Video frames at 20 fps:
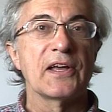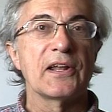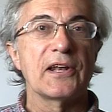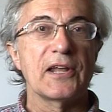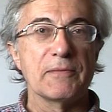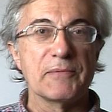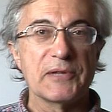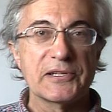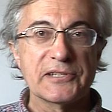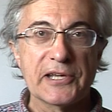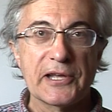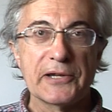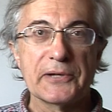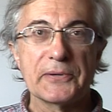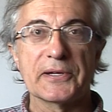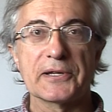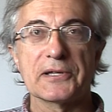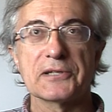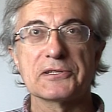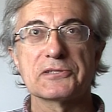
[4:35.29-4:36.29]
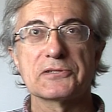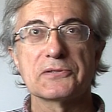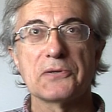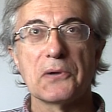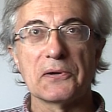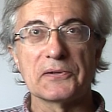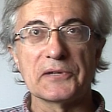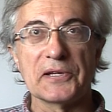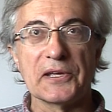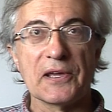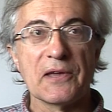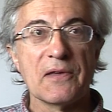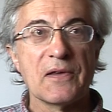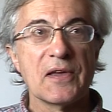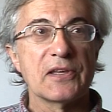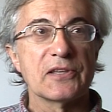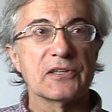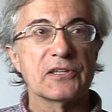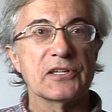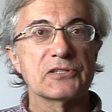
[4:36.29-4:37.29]
Let me tell you a little story.
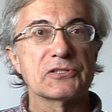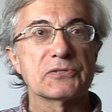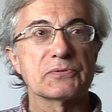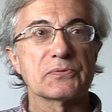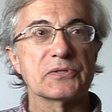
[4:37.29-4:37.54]
This